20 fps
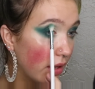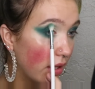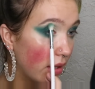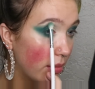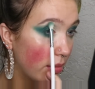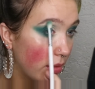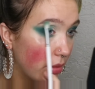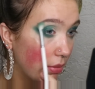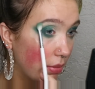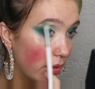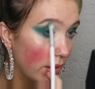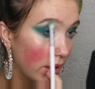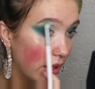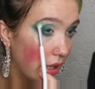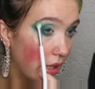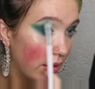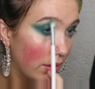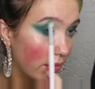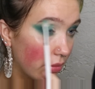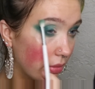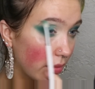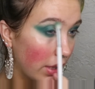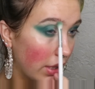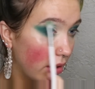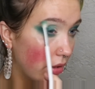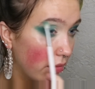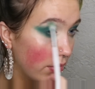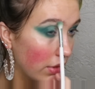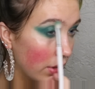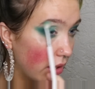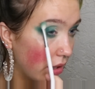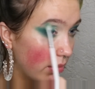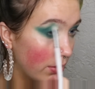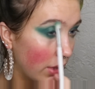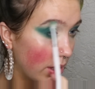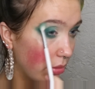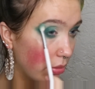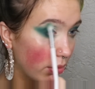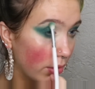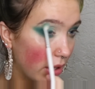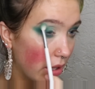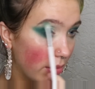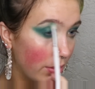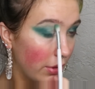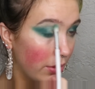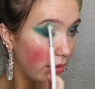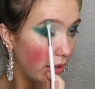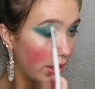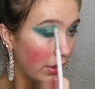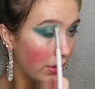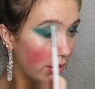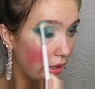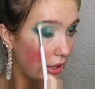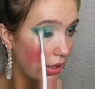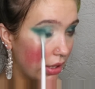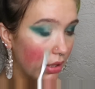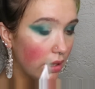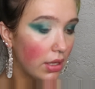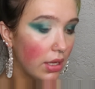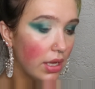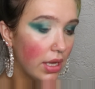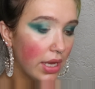and then I'm going to blend right over like my brow bone area.